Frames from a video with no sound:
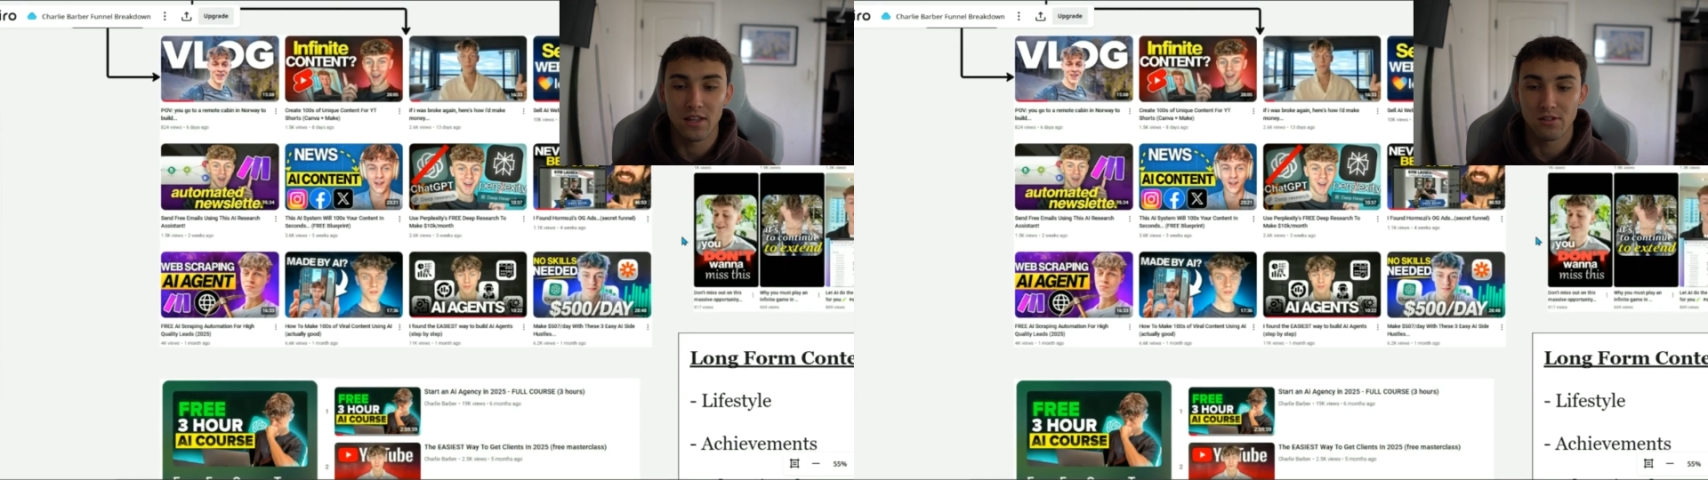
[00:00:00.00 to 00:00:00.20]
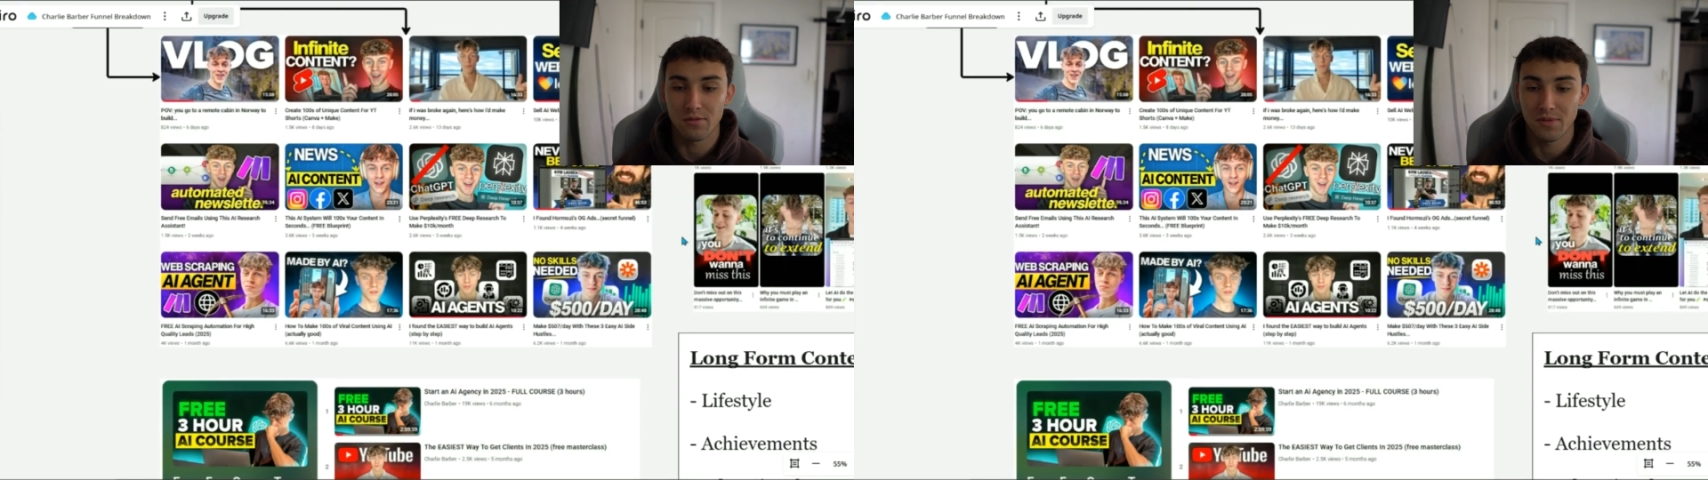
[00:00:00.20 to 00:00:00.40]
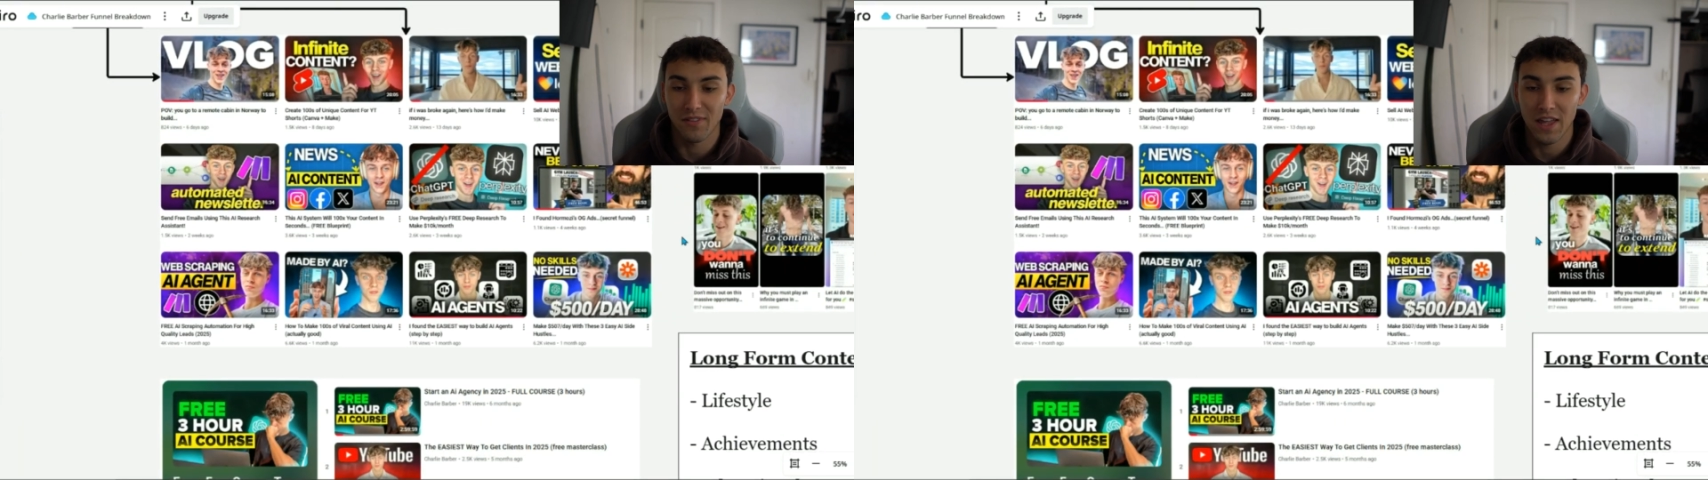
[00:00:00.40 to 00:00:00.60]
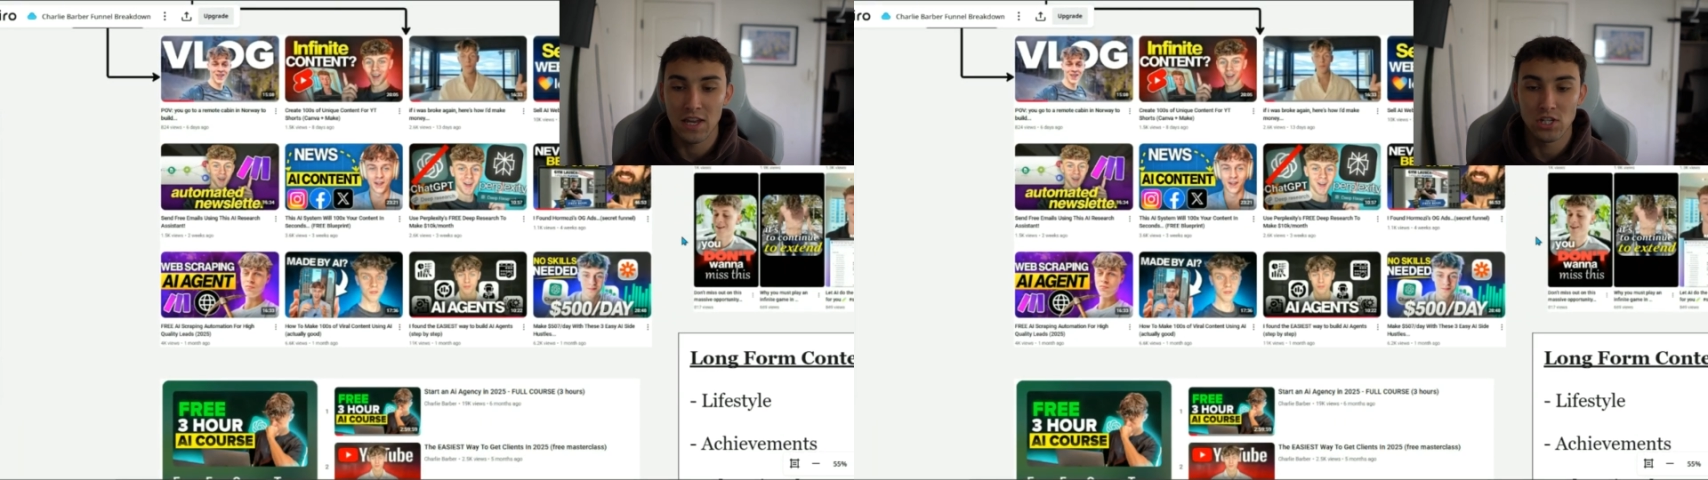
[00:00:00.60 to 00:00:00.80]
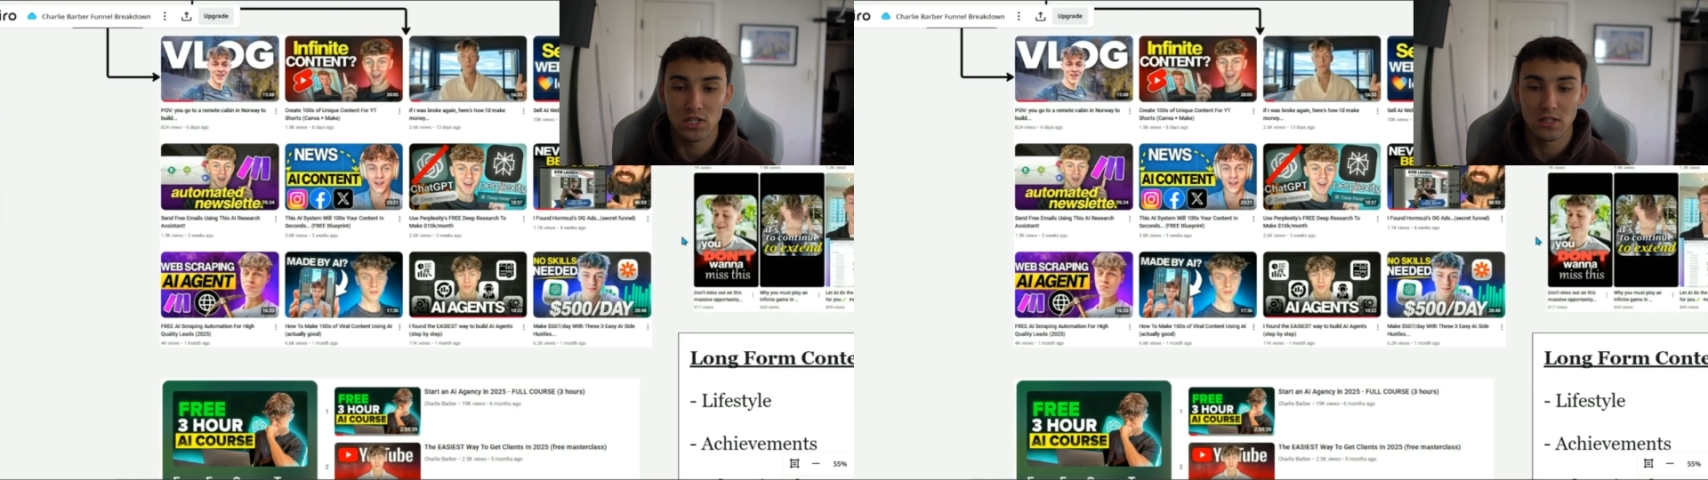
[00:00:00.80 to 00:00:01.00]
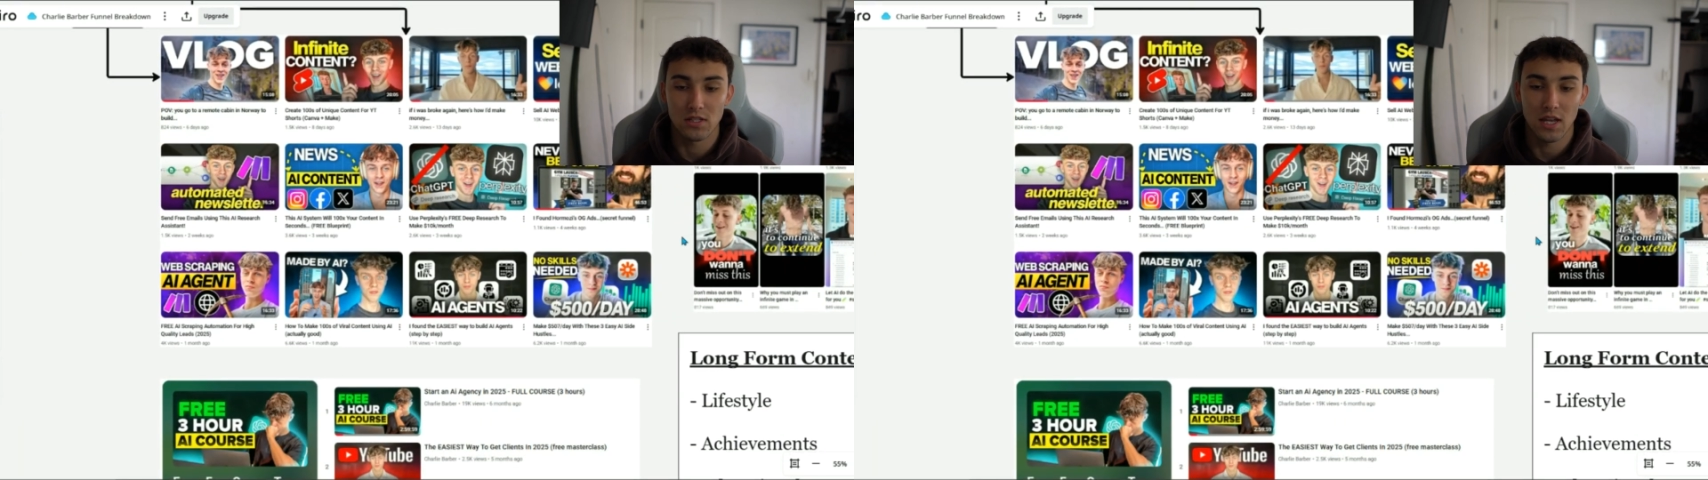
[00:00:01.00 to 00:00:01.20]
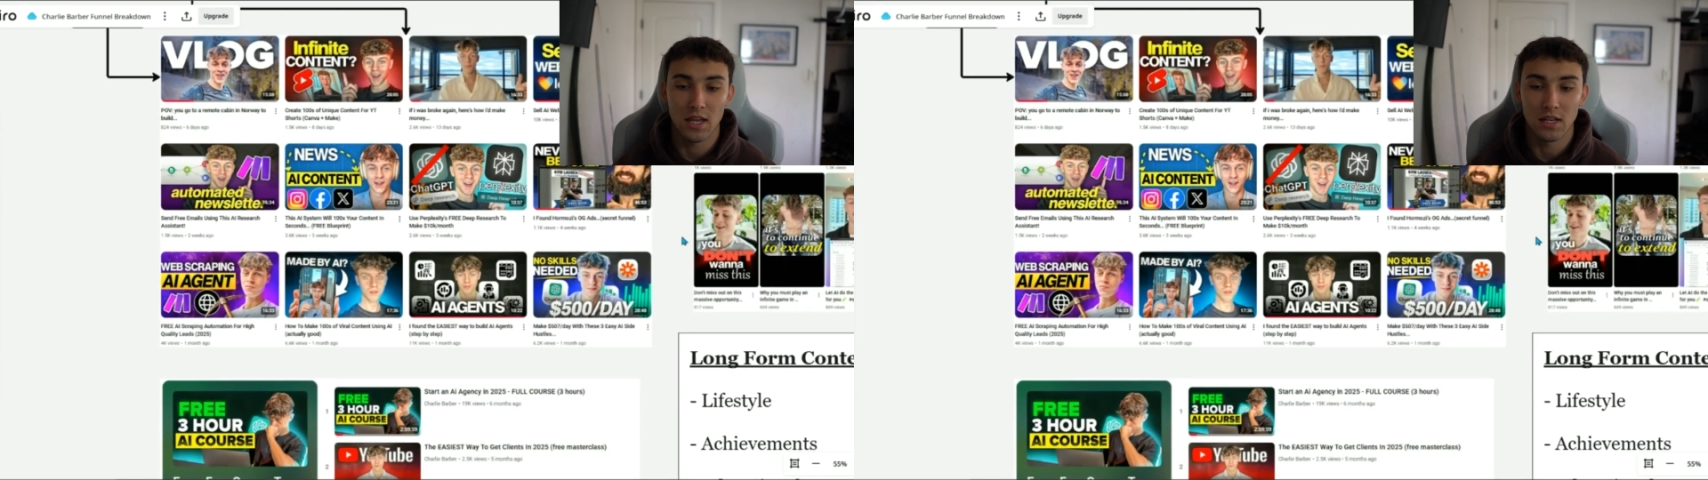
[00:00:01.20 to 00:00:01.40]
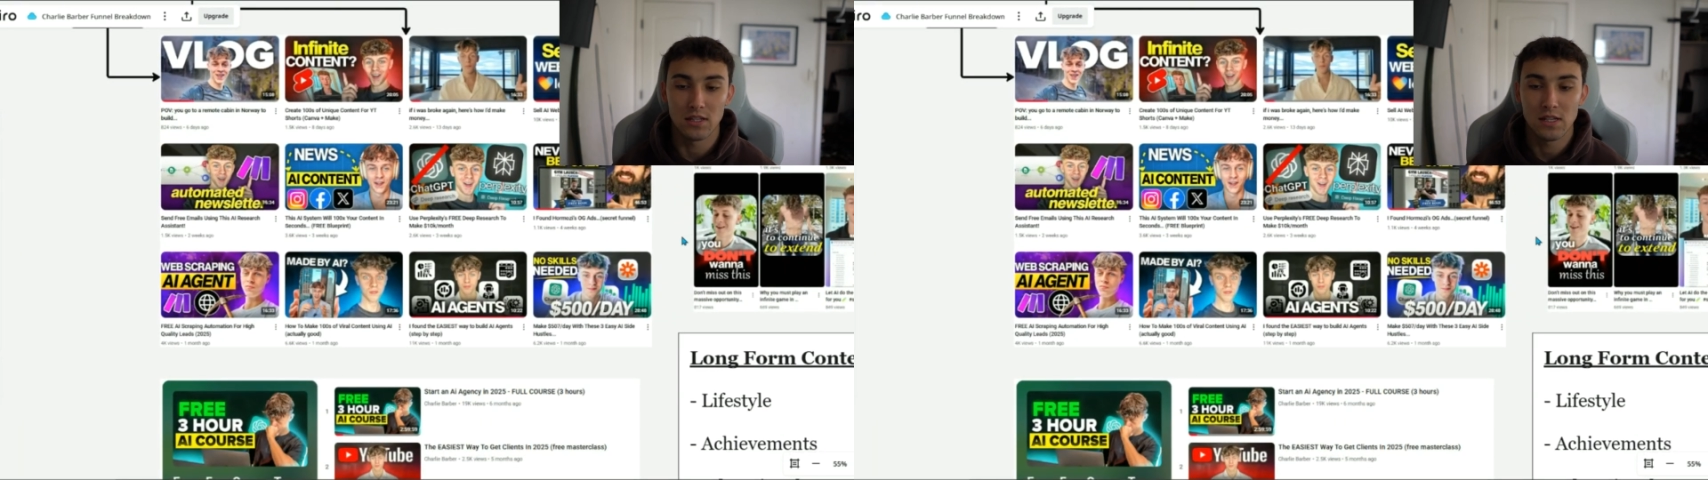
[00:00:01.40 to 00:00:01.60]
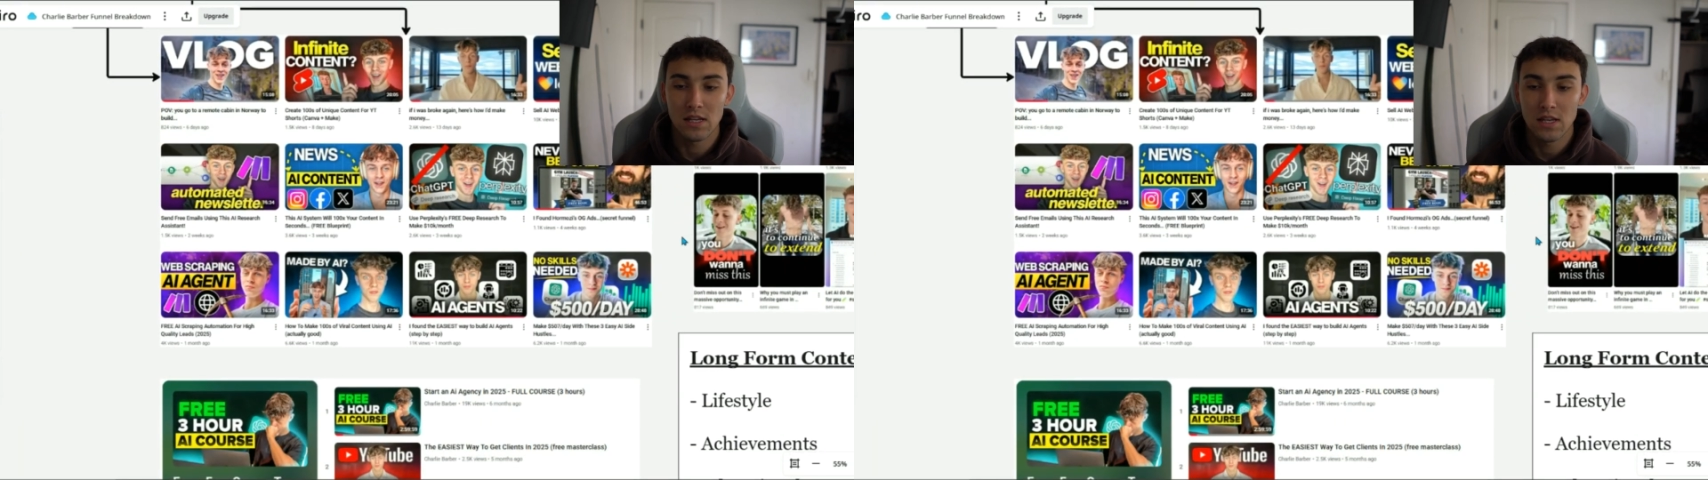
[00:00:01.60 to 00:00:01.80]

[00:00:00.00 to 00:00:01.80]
in terms of agents, and